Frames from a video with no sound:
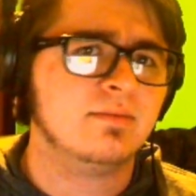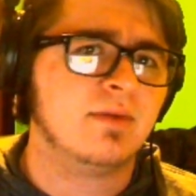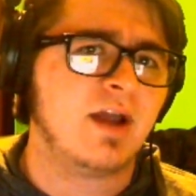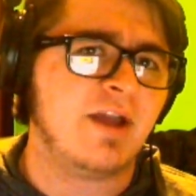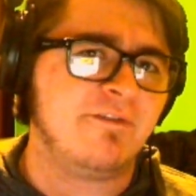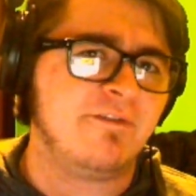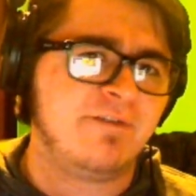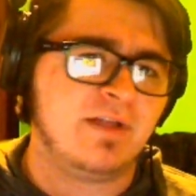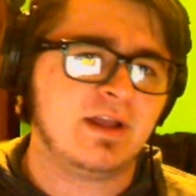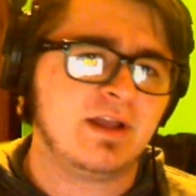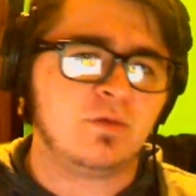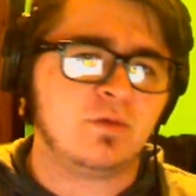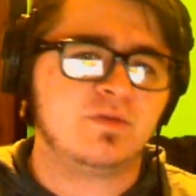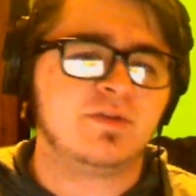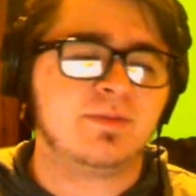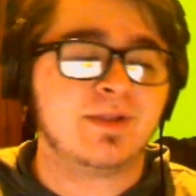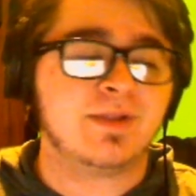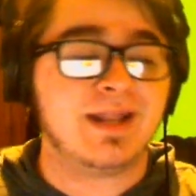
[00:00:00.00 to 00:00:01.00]
I felt like it was
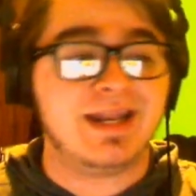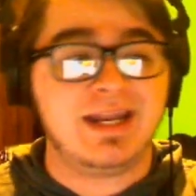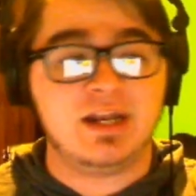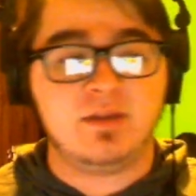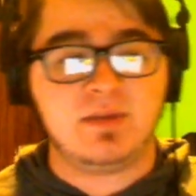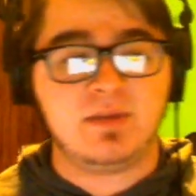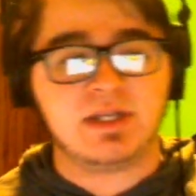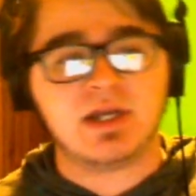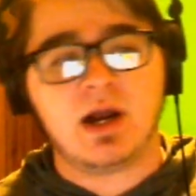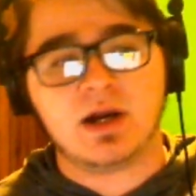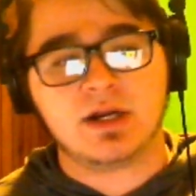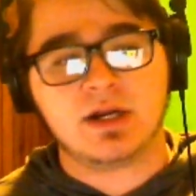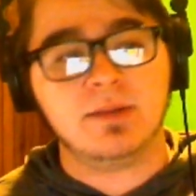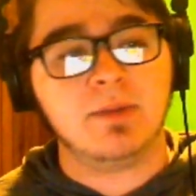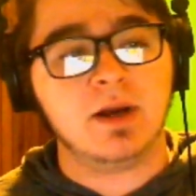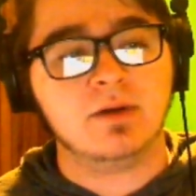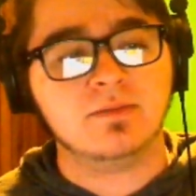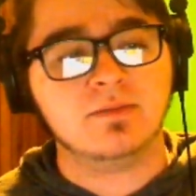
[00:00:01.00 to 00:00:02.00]
something that needed to be talked
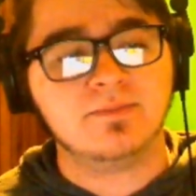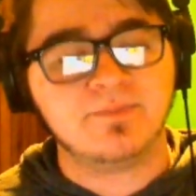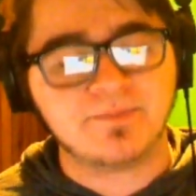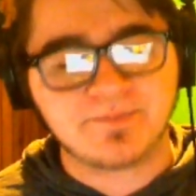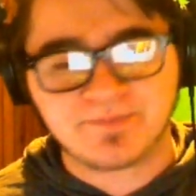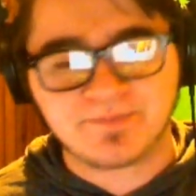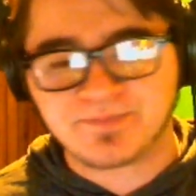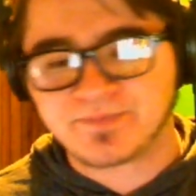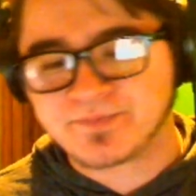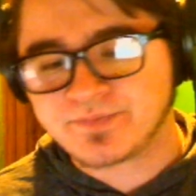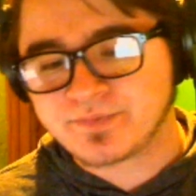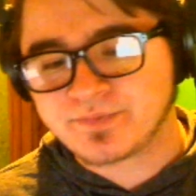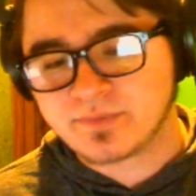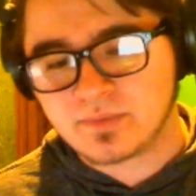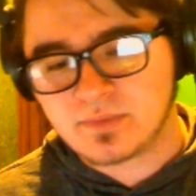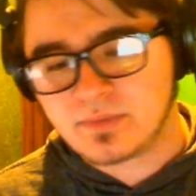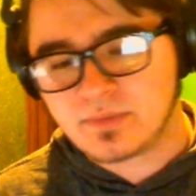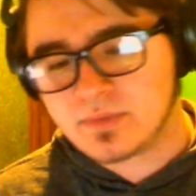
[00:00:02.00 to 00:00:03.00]
about.
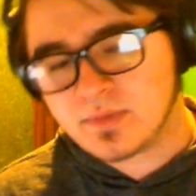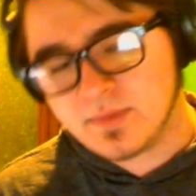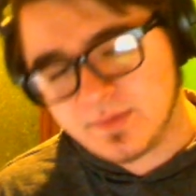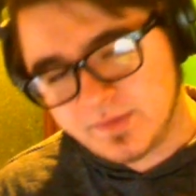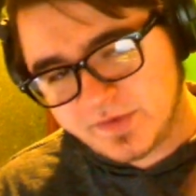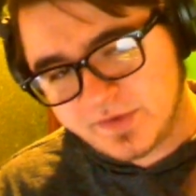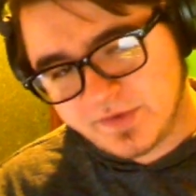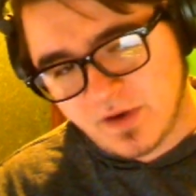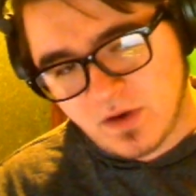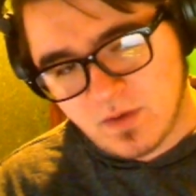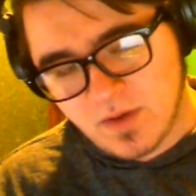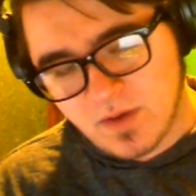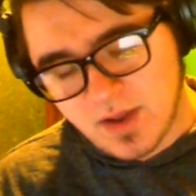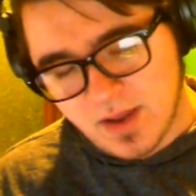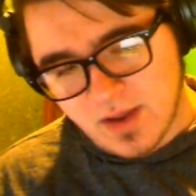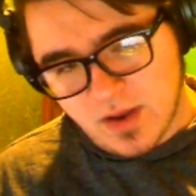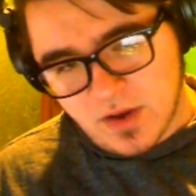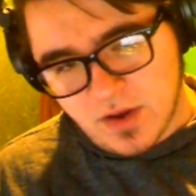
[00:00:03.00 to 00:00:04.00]
So,
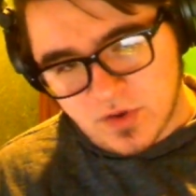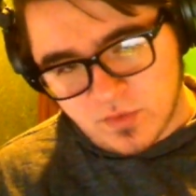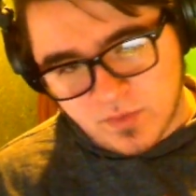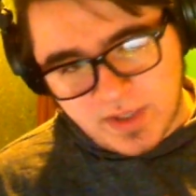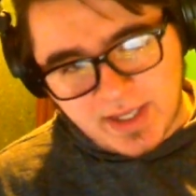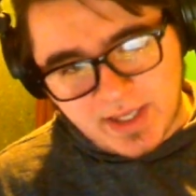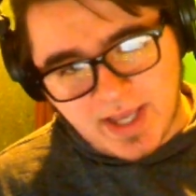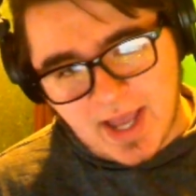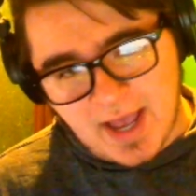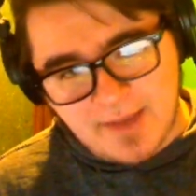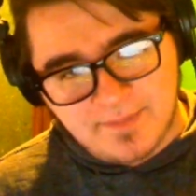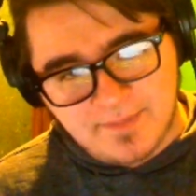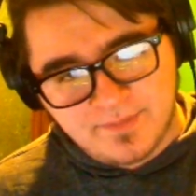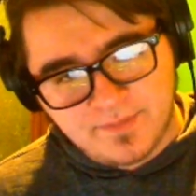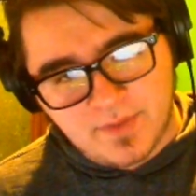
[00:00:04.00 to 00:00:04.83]
recap.